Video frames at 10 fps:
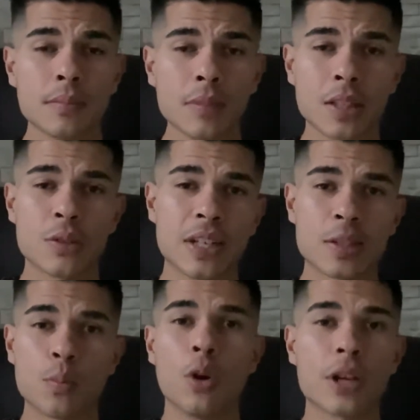So that's
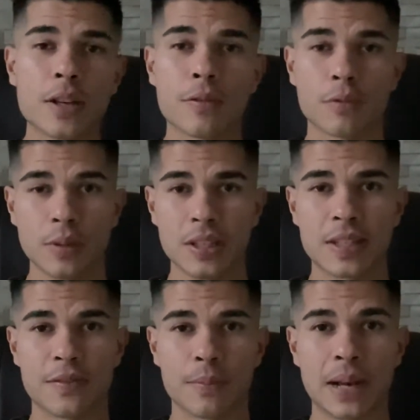working through these
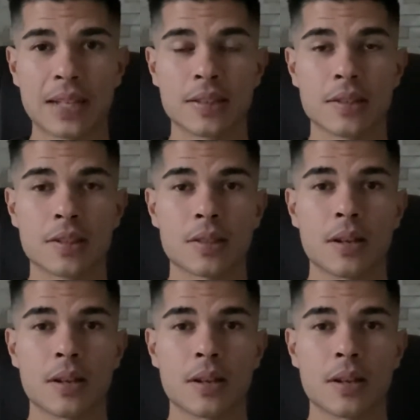different patterns,